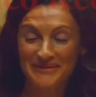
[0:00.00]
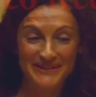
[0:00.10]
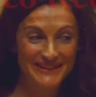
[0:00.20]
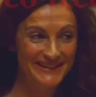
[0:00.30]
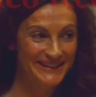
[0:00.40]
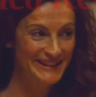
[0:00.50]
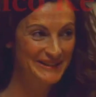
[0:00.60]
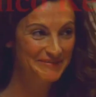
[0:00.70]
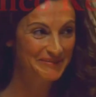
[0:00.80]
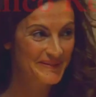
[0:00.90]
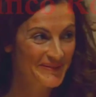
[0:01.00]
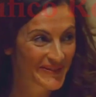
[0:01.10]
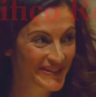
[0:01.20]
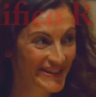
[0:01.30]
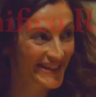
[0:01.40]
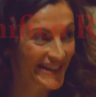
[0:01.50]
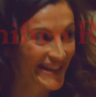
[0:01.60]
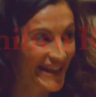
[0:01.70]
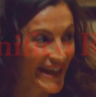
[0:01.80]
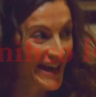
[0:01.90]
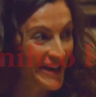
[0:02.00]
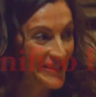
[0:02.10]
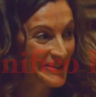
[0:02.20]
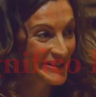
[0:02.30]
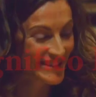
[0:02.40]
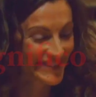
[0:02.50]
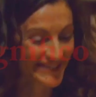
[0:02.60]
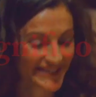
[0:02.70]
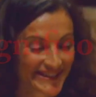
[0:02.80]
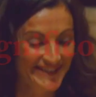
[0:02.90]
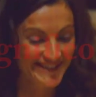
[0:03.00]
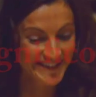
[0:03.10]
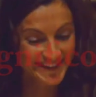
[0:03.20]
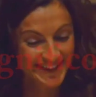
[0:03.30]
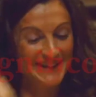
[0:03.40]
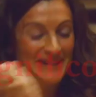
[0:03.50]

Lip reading: Isabelle claims that Macon is her friend, but this is a naive